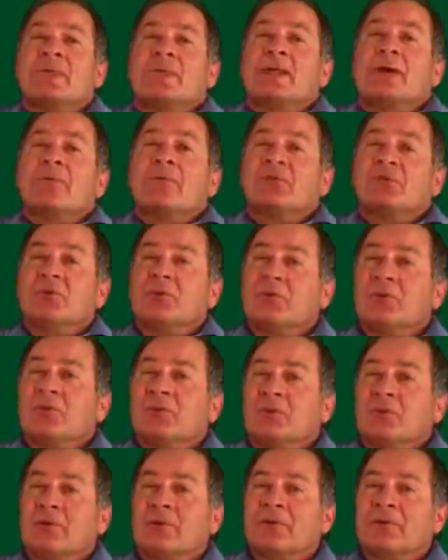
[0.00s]
Now, we do
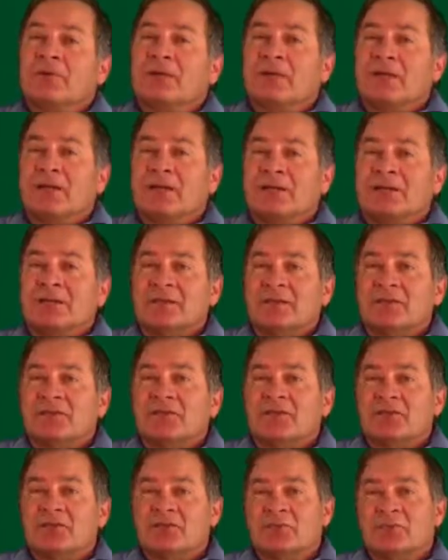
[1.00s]
record in high
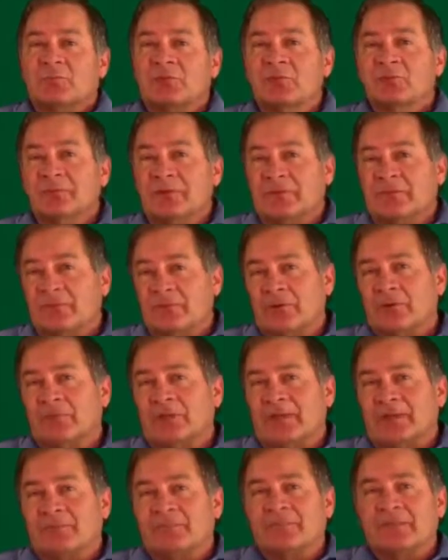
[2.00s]
definition Blu-ray
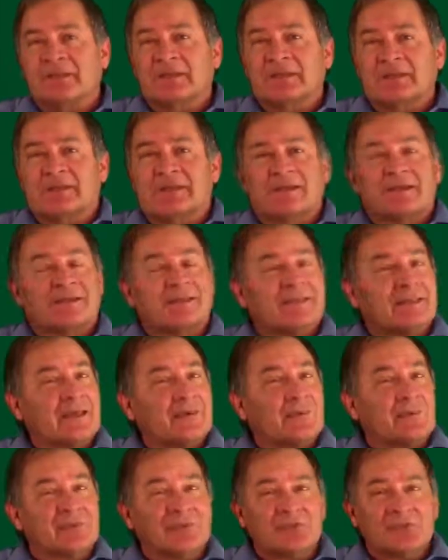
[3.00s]
format, and
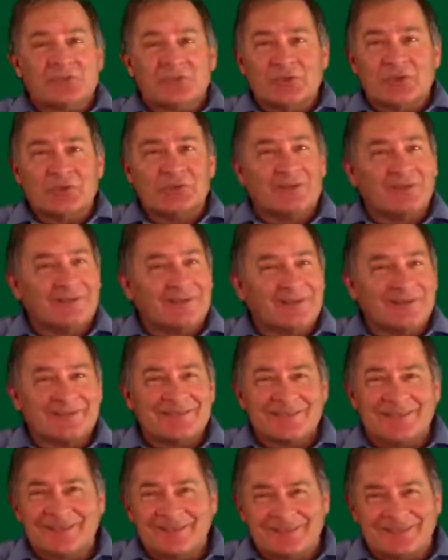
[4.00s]
that will show a lot
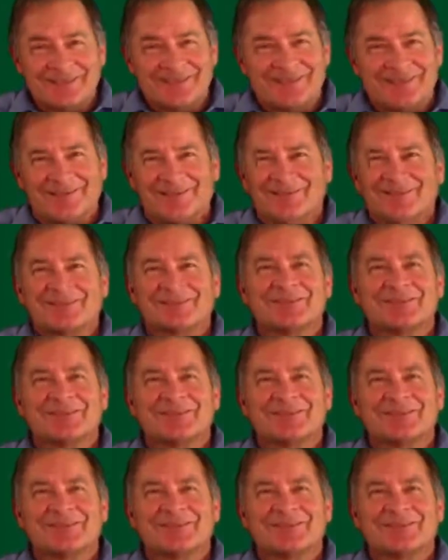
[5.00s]
of detail.